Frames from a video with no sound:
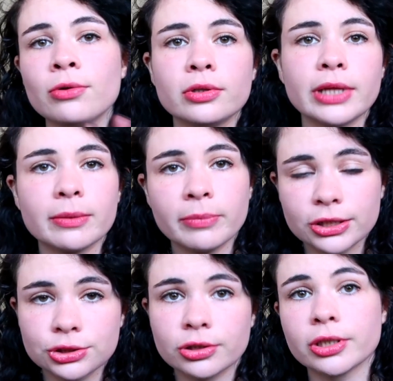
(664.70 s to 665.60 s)
will like make
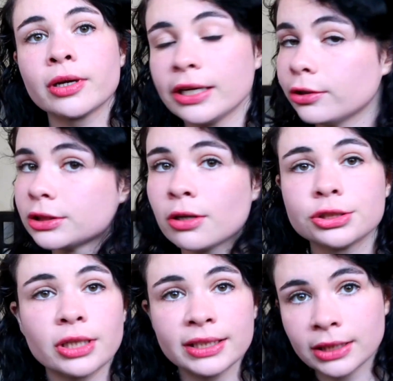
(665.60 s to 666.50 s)
sure that you're
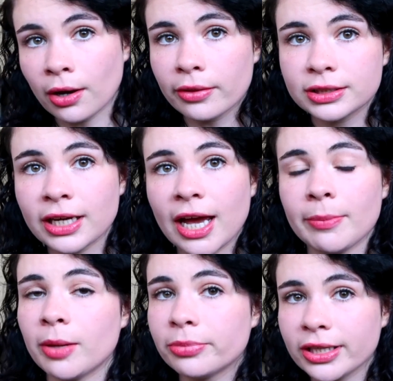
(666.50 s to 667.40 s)
socializing all the
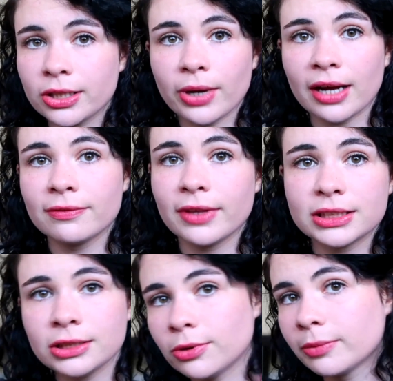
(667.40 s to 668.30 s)
time. I'll break you out of
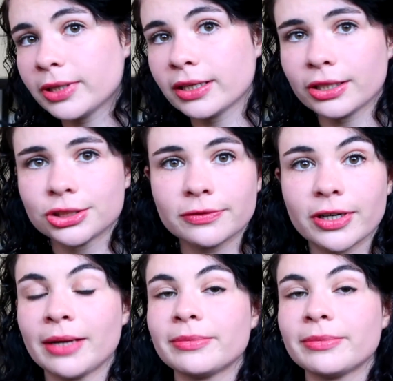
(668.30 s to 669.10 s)
this. You won't be an introvert. I'm